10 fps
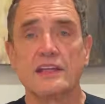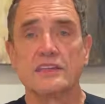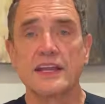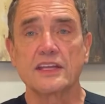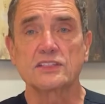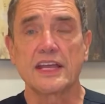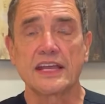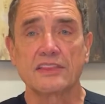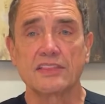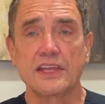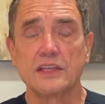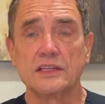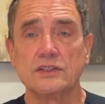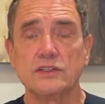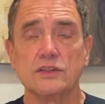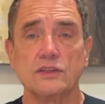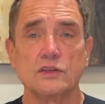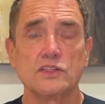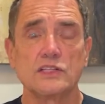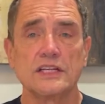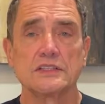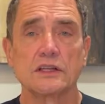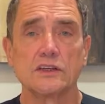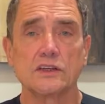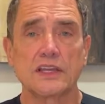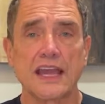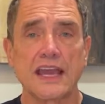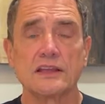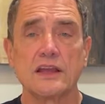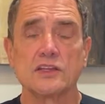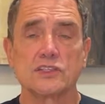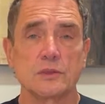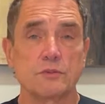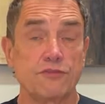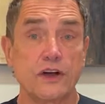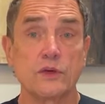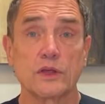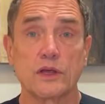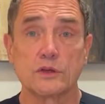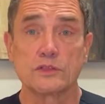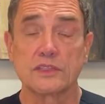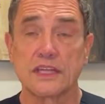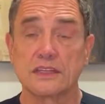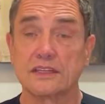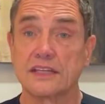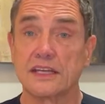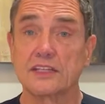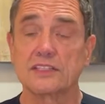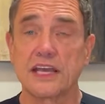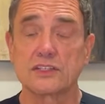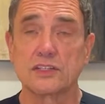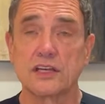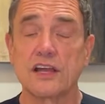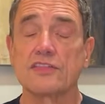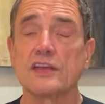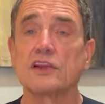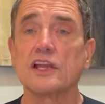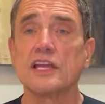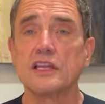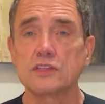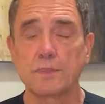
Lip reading: The next thing I think you need to do is you need to look at some photos that the dentist has done that are his